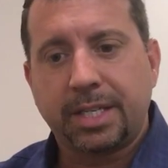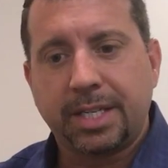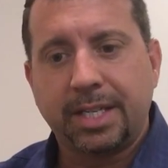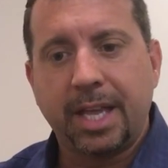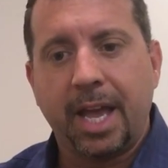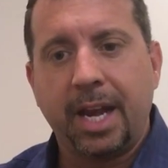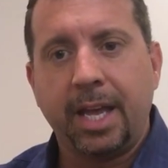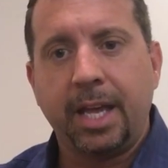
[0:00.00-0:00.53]

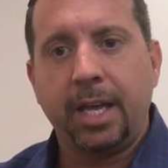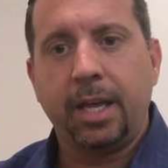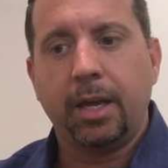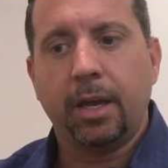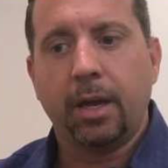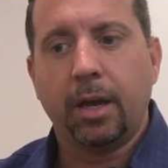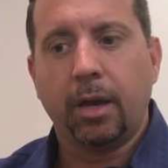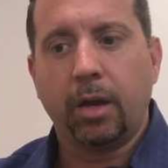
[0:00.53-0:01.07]
steady
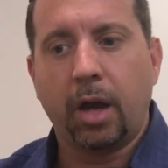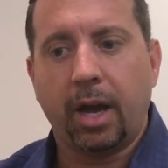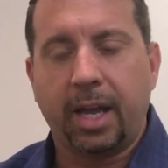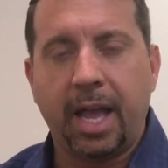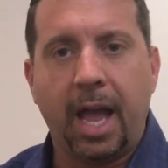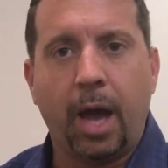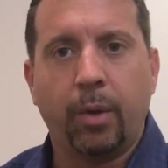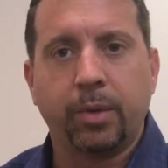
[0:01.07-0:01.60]

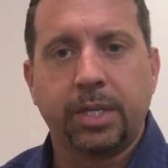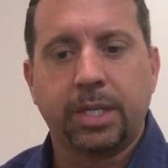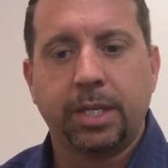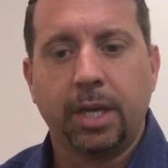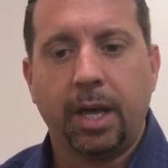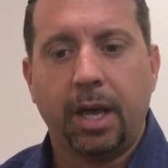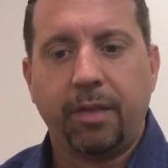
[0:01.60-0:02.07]
accounts